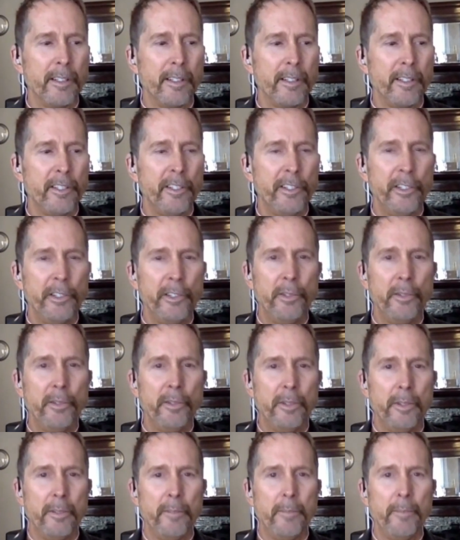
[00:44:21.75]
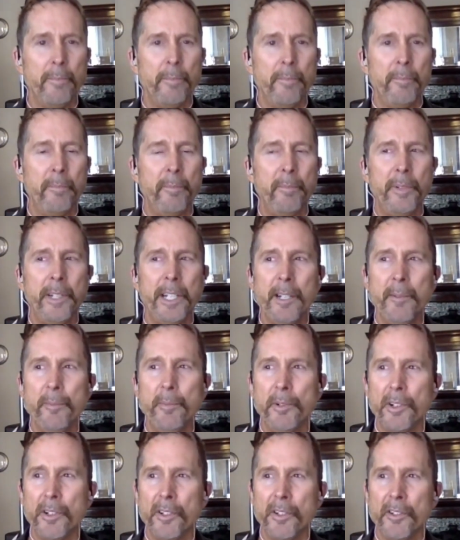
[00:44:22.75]
you
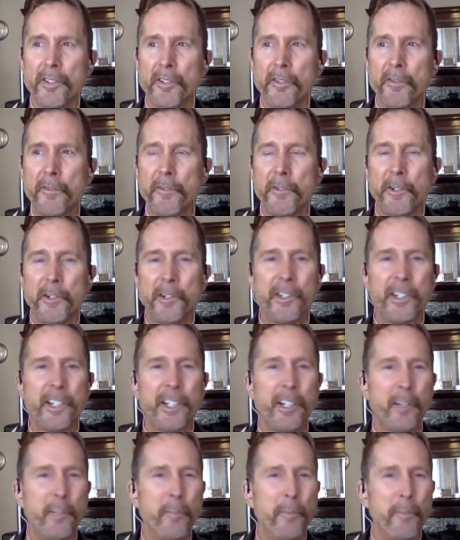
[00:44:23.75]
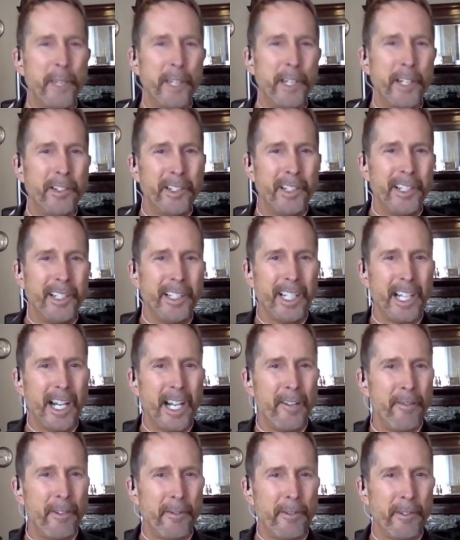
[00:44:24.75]
people is the first community
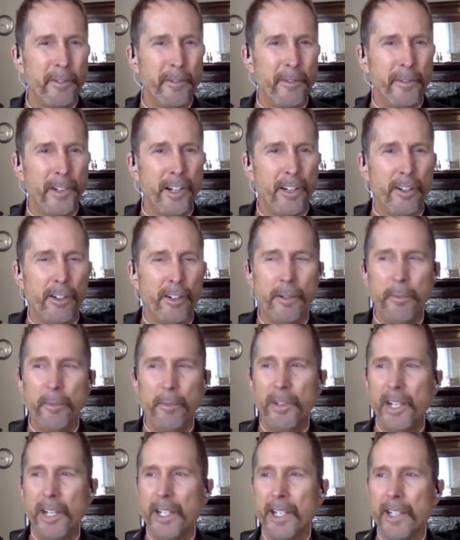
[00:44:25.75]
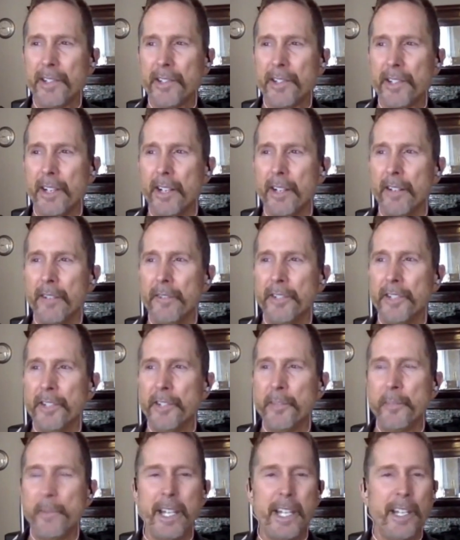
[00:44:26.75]
I've ever felt a place of
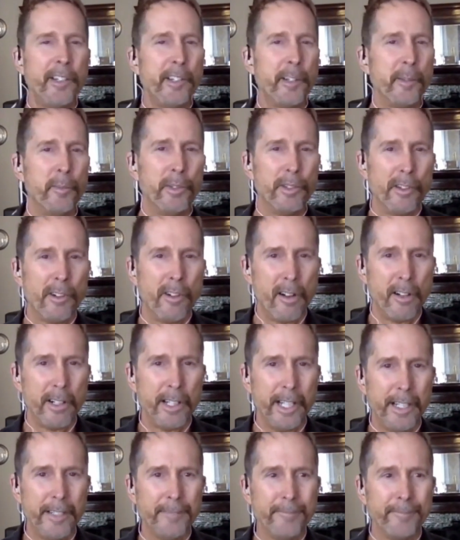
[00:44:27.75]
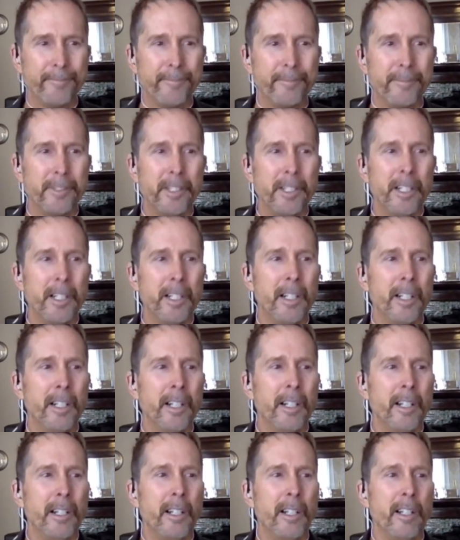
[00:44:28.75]
just peace and belonging.
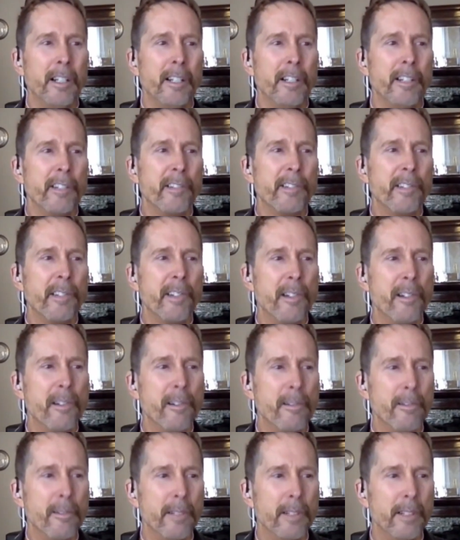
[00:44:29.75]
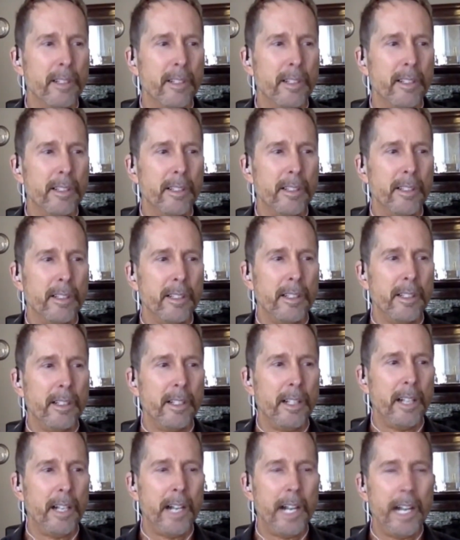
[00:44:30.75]
So
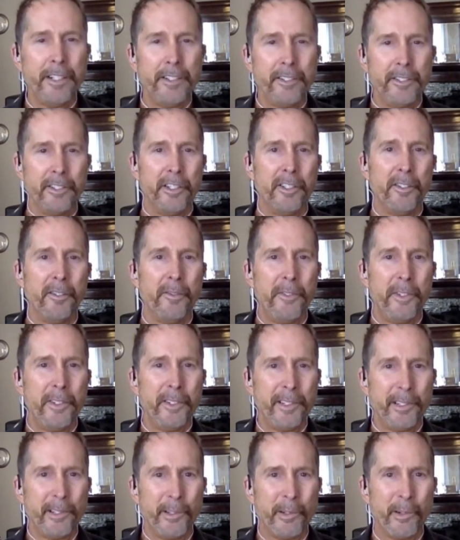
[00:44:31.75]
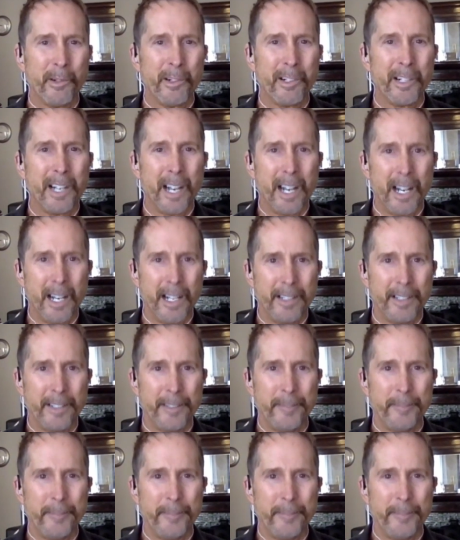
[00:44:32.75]
I don't know if this is your God,